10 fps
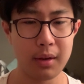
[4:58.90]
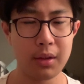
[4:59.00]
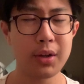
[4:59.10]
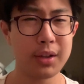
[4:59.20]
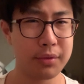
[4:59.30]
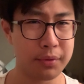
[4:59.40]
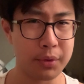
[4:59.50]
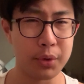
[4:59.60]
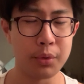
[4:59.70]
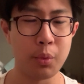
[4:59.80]
look at the
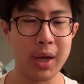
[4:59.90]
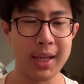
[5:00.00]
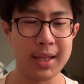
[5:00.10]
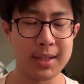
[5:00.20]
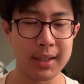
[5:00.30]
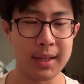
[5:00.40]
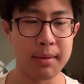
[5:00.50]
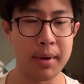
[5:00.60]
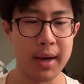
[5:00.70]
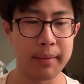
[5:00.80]
food we're eating
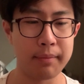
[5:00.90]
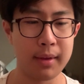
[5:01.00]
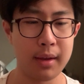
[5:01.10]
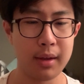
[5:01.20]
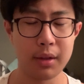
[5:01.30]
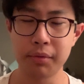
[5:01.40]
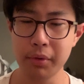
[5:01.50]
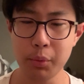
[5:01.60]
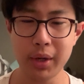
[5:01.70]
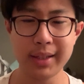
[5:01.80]
nearby. The
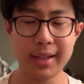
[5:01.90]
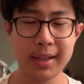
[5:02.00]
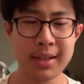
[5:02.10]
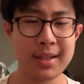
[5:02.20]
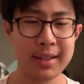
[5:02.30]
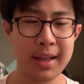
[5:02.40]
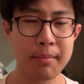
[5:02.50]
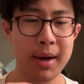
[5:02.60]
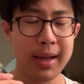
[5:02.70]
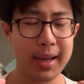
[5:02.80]
food we're eating
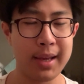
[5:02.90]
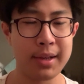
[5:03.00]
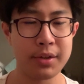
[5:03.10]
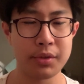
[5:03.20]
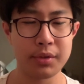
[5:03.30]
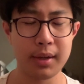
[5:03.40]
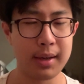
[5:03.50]
nearby is